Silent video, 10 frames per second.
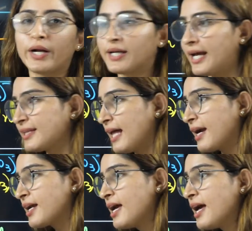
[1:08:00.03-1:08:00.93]
like that.
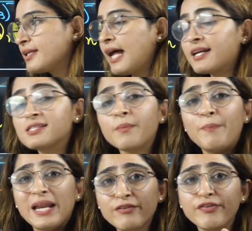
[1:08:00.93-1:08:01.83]
That is the
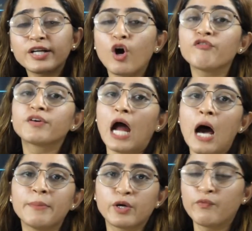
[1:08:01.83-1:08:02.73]
benefit of gram
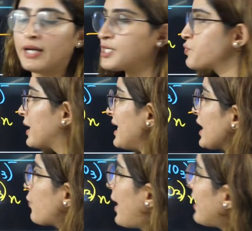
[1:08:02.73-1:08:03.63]
equivalents. We can
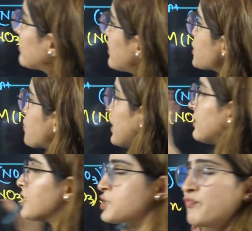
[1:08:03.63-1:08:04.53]
equate this with
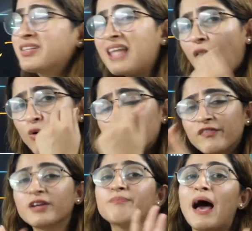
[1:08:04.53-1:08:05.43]
this without
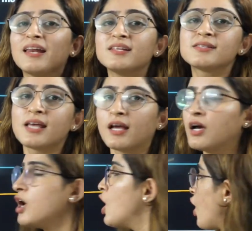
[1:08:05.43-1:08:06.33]
even balancing.
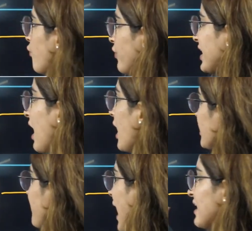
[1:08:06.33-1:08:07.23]
We can't
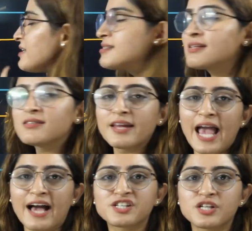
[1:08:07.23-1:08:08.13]
balance this
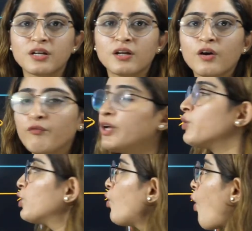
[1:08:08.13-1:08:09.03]
reaction. We don't
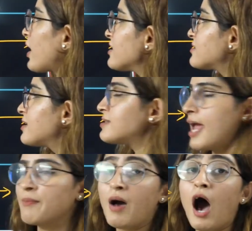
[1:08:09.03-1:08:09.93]
know what is this
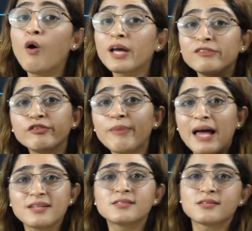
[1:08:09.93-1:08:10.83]
M. How can we
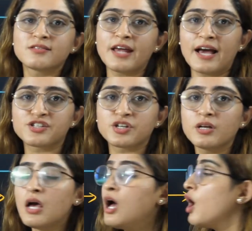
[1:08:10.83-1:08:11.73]
balance this reaction?
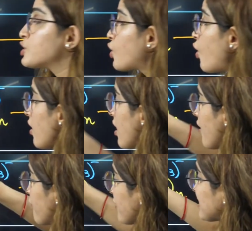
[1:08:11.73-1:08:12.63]
So
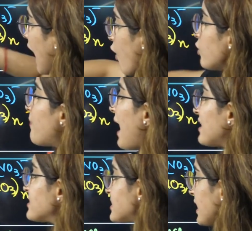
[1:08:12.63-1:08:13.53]
without
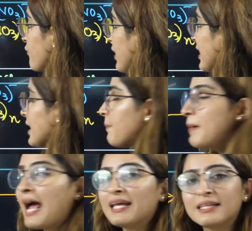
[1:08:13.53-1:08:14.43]
balancing, we can
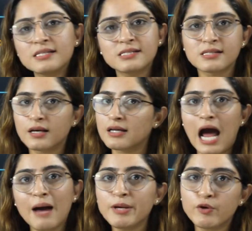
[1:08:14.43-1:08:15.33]
apply this gram
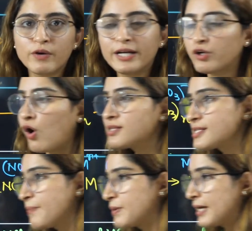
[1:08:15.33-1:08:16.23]
equivalent
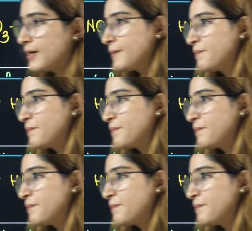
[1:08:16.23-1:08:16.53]
concept here,